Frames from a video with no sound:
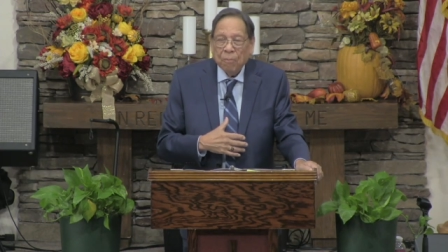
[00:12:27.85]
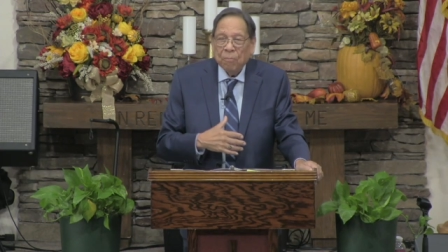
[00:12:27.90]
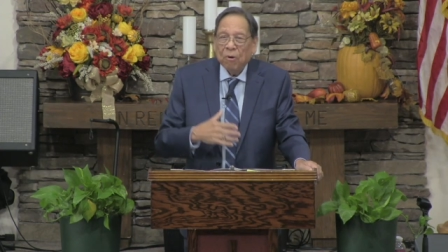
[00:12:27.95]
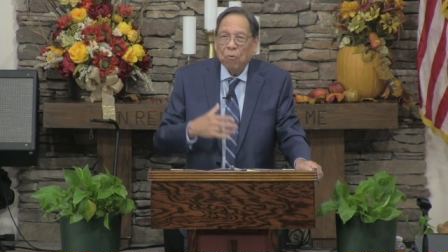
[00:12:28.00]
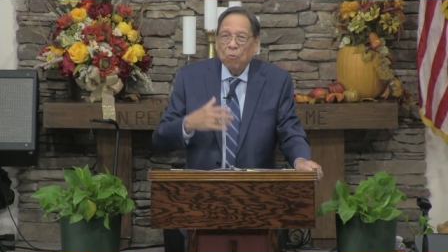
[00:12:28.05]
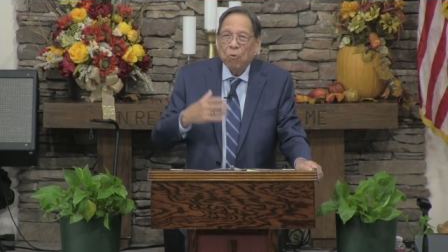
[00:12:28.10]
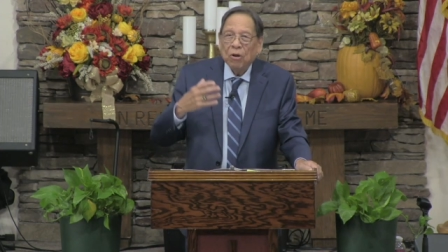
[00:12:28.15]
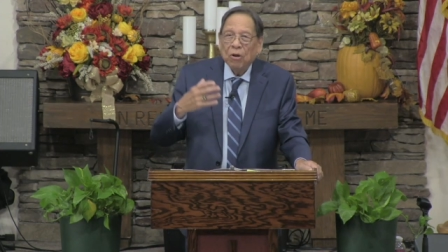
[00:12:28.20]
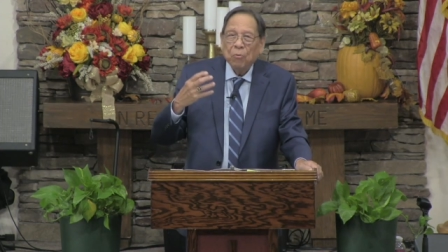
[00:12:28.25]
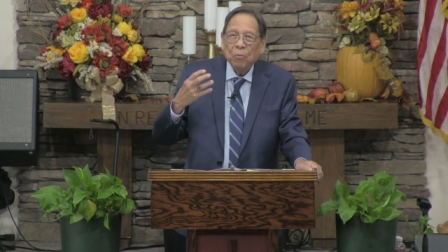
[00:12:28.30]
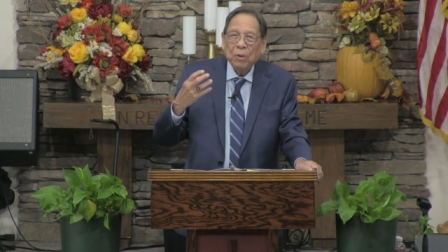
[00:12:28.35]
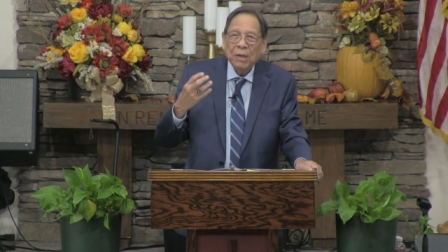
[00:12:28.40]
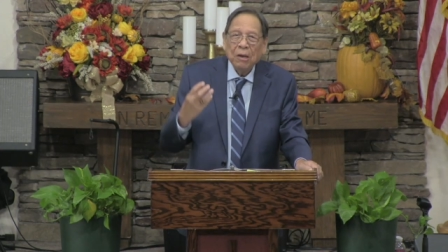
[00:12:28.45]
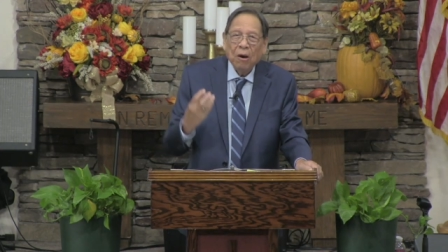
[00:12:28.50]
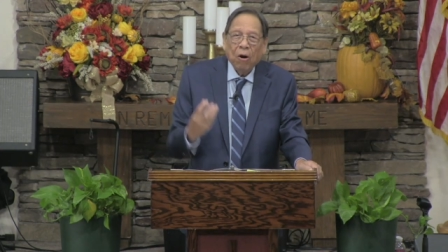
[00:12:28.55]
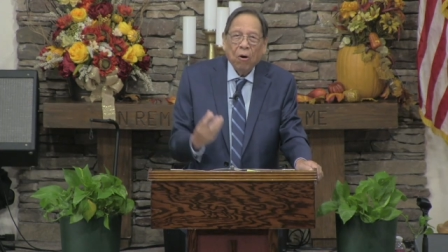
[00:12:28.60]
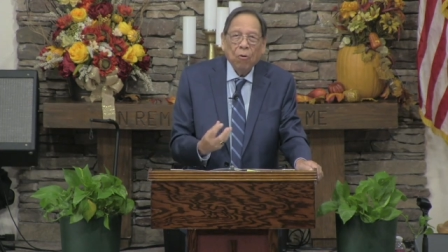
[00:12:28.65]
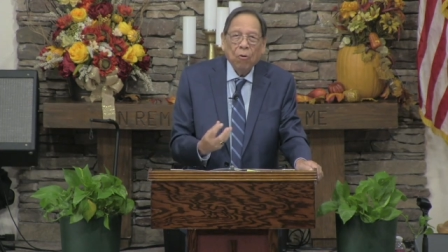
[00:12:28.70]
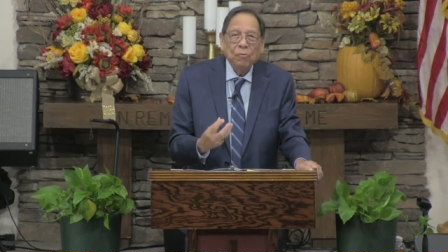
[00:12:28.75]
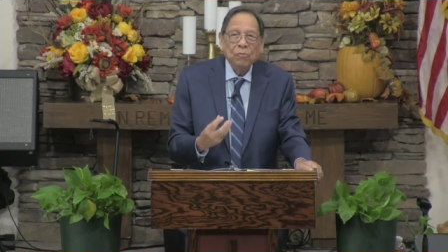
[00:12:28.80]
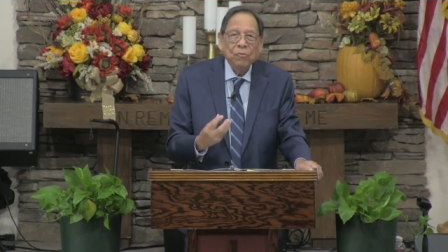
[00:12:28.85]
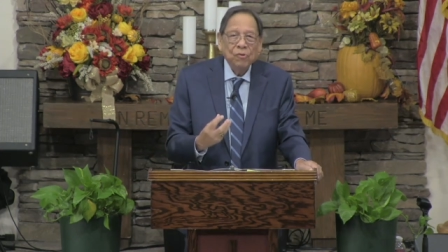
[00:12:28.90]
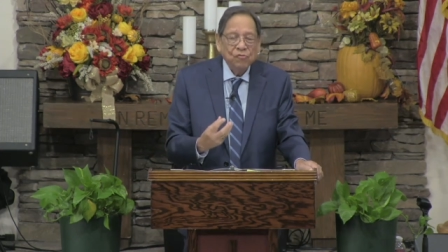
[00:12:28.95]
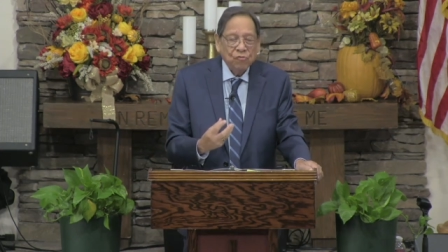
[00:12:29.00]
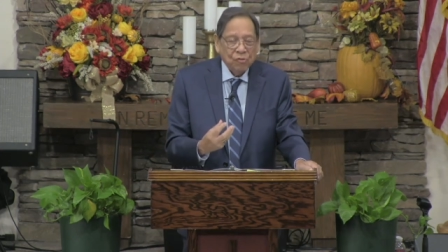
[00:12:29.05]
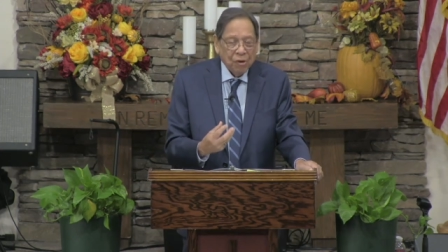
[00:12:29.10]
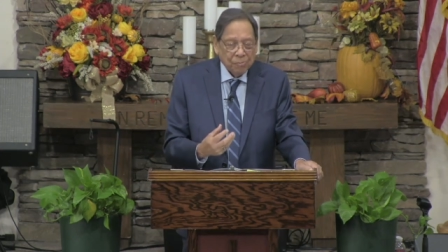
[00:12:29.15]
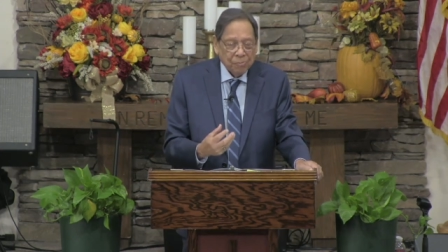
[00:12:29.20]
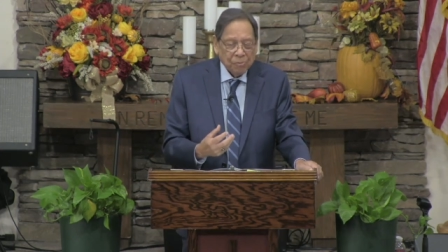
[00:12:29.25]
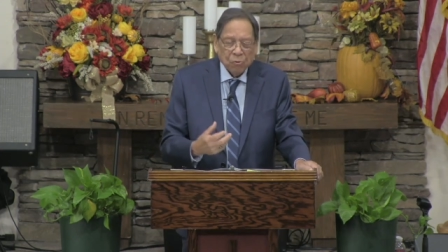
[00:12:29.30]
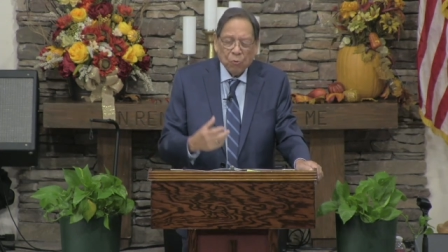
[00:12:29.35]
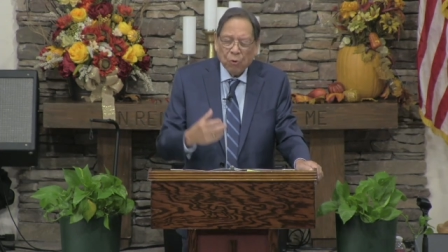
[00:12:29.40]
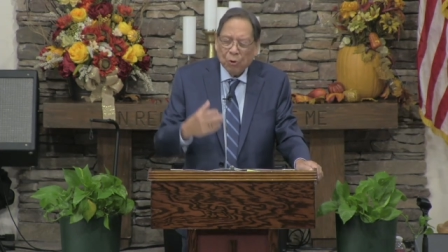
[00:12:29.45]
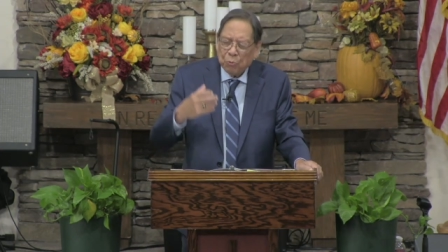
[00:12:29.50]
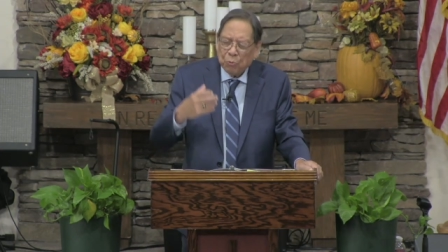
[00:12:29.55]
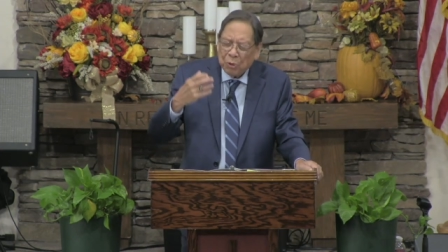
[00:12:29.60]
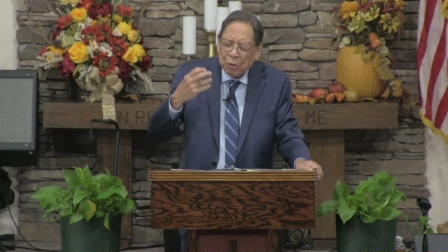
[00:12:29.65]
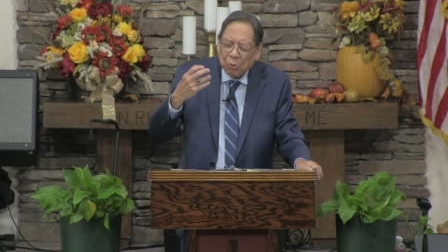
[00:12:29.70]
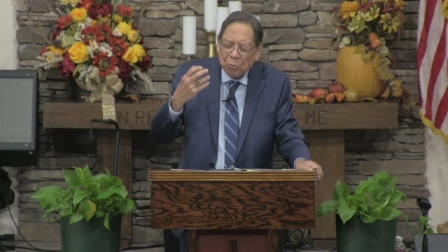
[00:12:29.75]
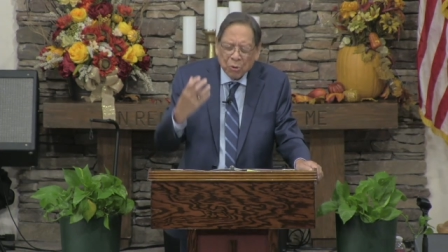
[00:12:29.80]
But when we own the scripture,
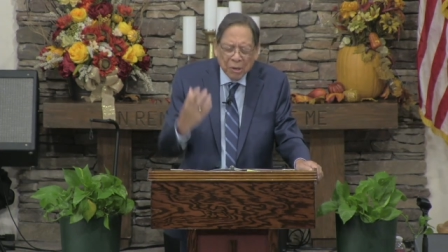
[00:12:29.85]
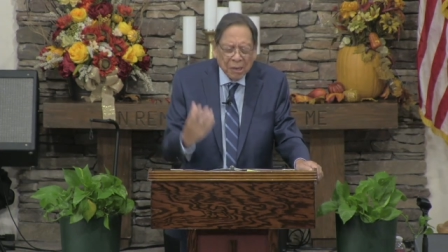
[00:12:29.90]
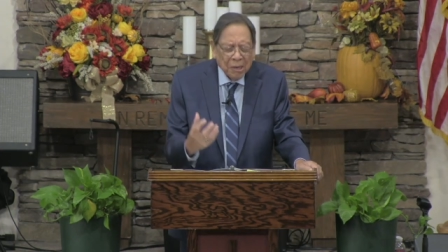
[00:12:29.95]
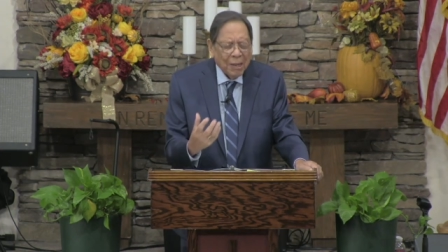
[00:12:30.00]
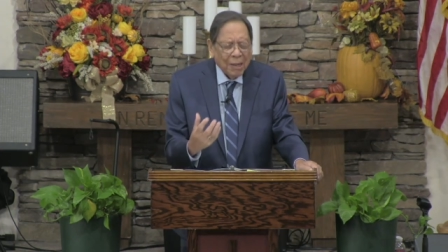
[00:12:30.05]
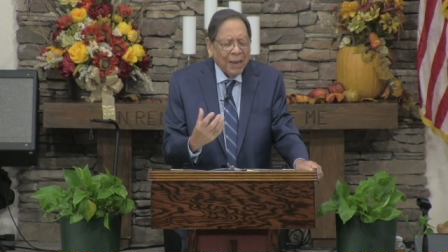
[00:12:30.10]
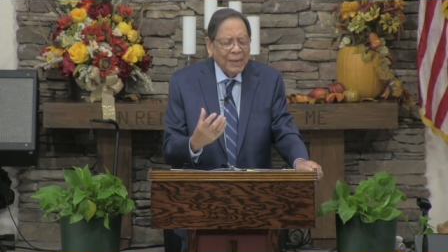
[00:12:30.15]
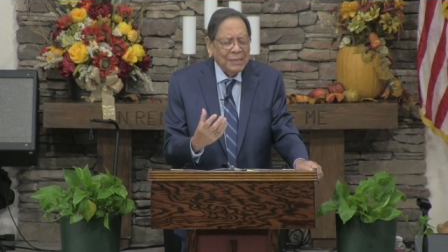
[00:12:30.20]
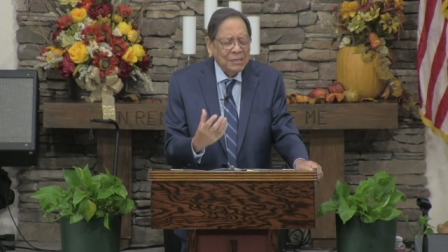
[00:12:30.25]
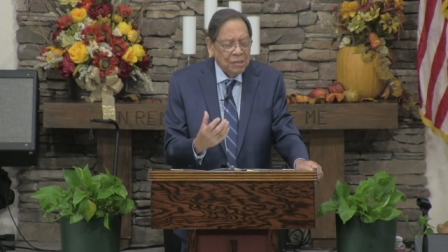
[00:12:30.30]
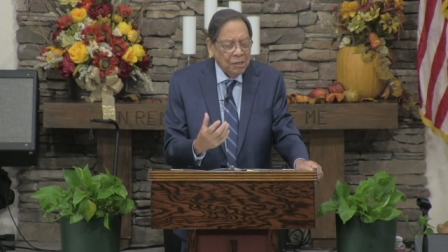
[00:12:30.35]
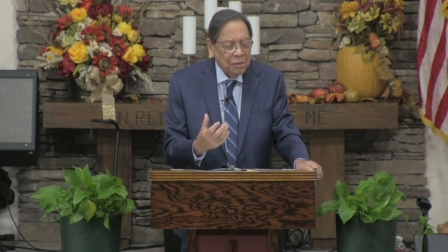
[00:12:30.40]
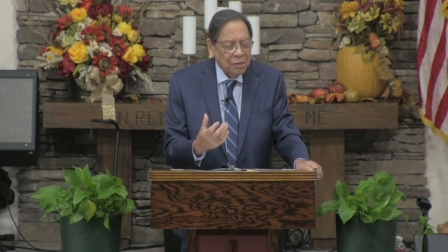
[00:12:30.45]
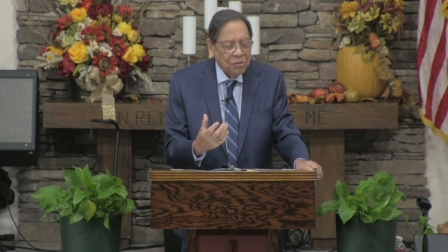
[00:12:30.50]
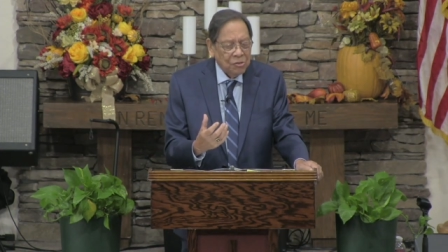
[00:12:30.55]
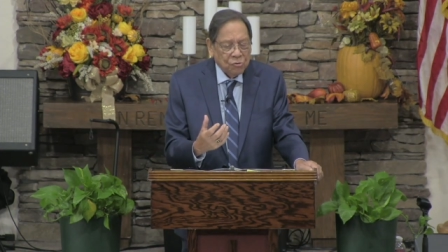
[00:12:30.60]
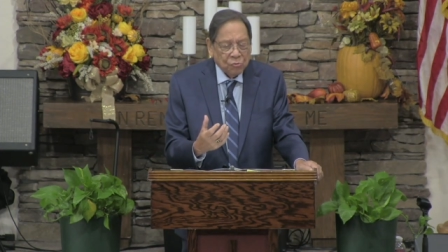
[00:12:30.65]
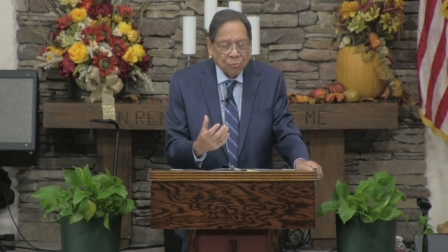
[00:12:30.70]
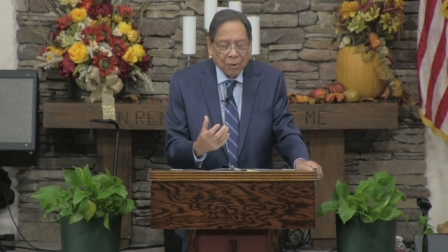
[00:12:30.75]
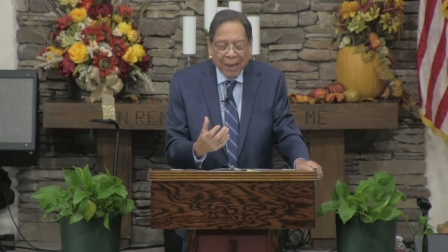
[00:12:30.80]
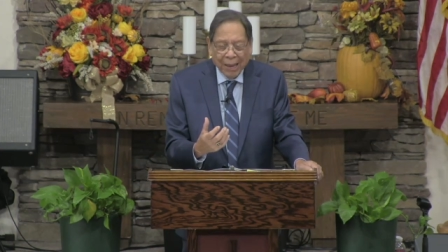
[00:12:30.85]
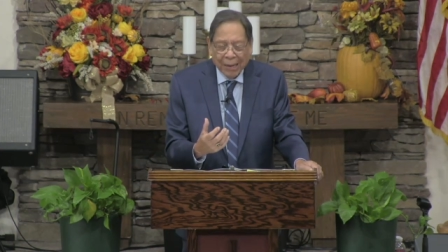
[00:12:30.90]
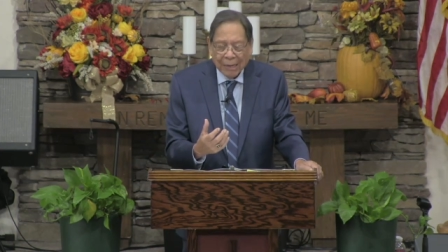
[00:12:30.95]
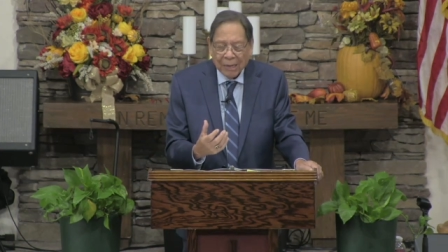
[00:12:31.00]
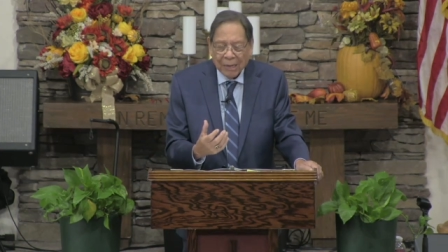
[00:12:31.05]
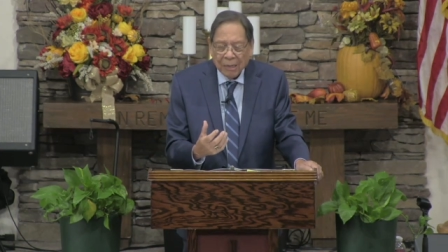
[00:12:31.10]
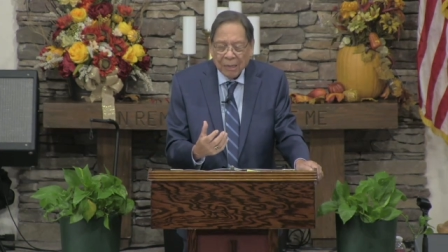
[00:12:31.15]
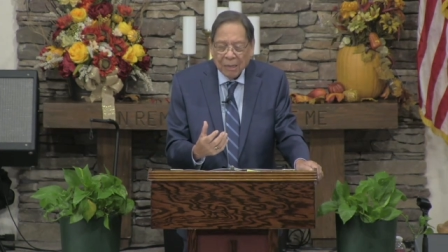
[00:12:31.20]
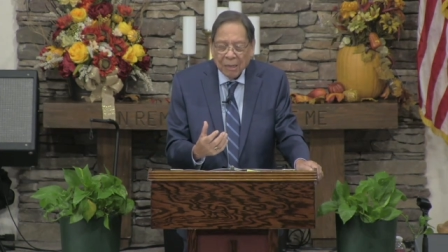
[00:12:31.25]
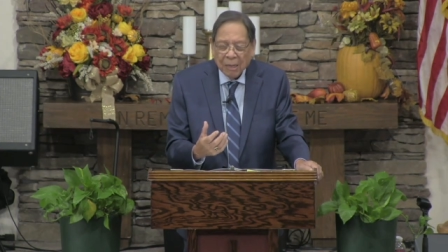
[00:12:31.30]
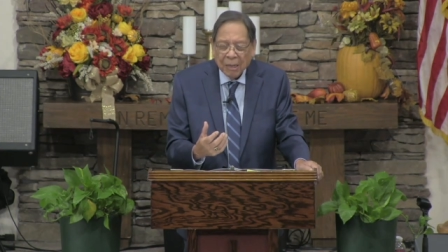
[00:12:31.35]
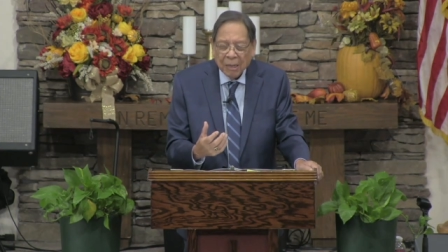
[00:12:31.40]
when we realize that it's right,